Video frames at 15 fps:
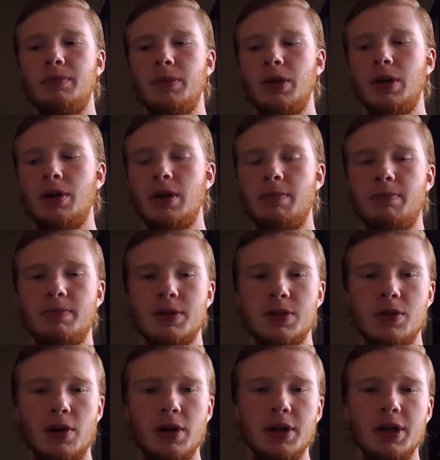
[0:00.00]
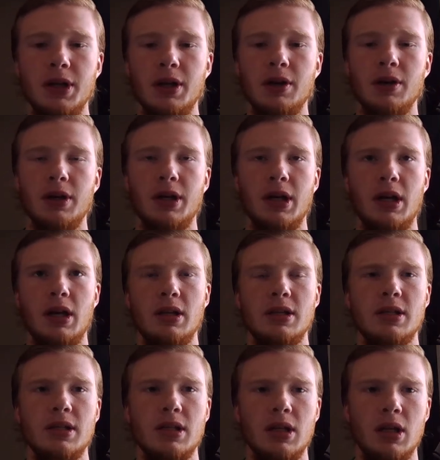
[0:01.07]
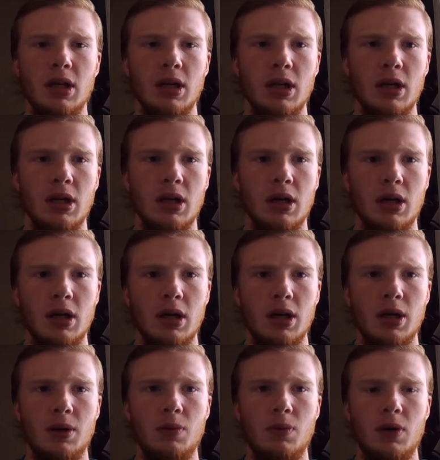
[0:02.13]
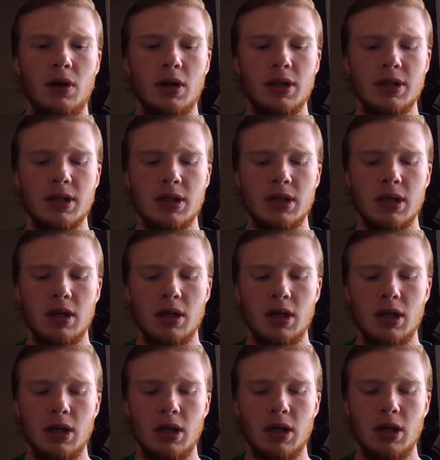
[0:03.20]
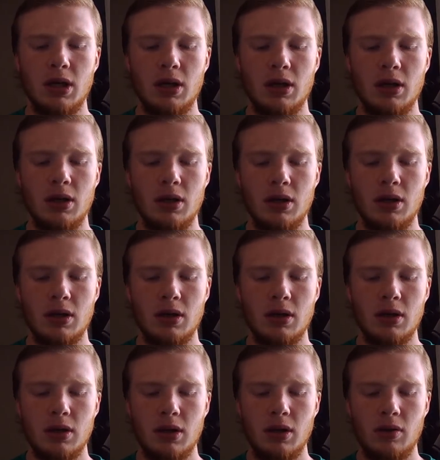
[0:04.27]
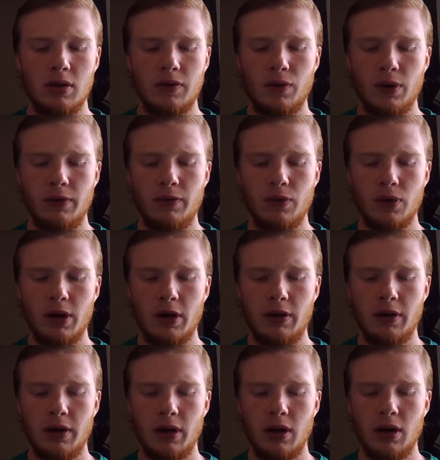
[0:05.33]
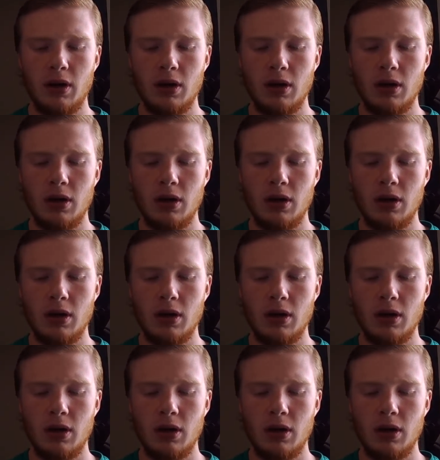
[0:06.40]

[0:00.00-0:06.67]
they started the year against, I want to say, they lost 44-0.